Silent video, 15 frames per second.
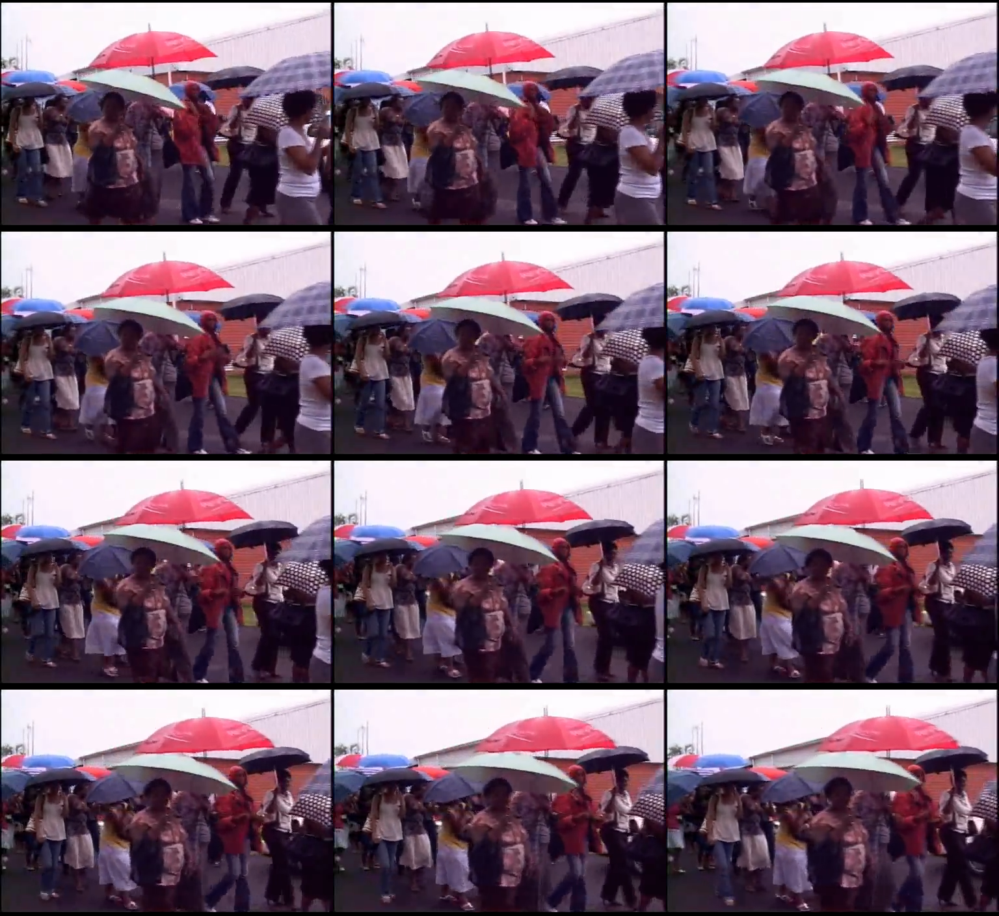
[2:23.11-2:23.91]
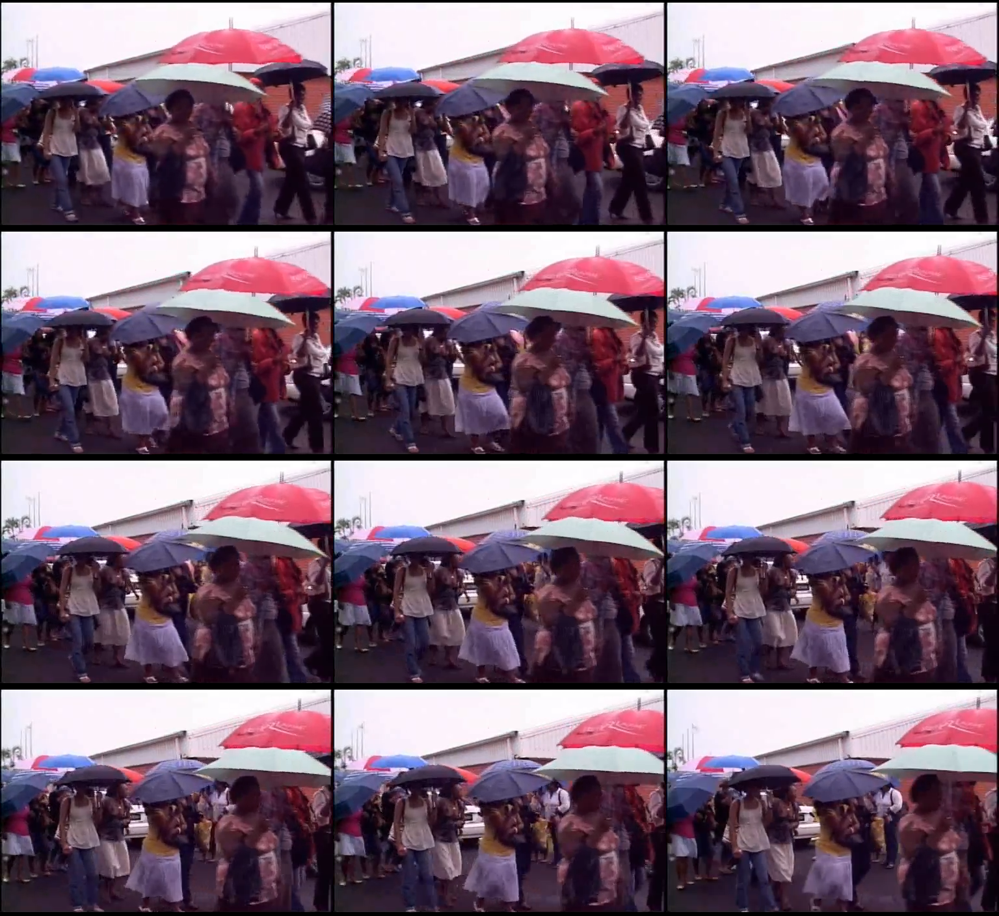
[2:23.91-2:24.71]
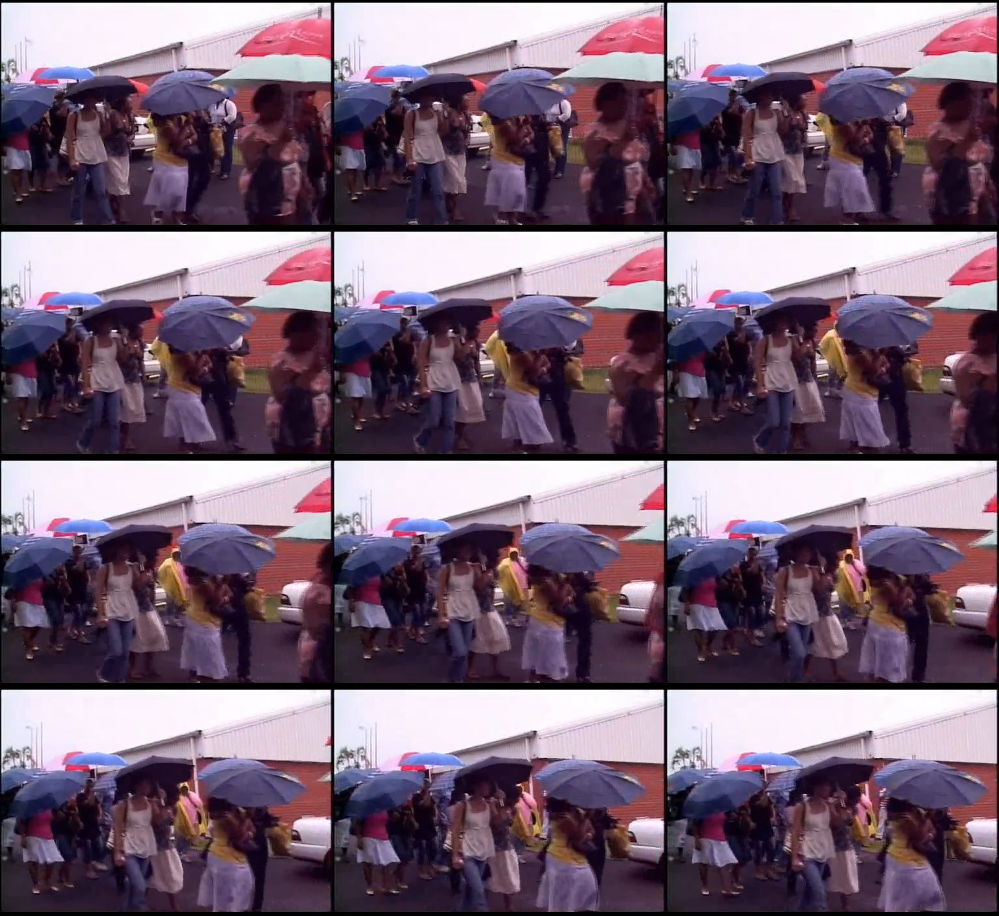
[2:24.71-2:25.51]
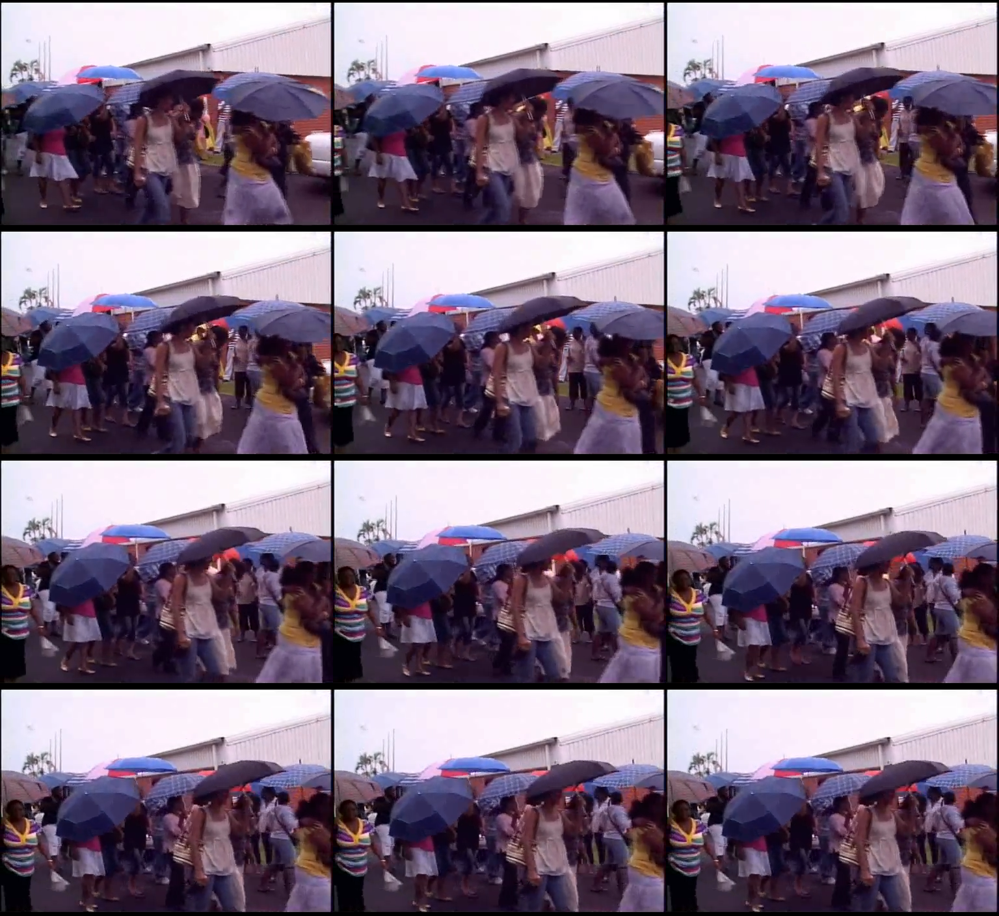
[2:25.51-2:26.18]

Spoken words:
No face is visible, so there are no lips to read.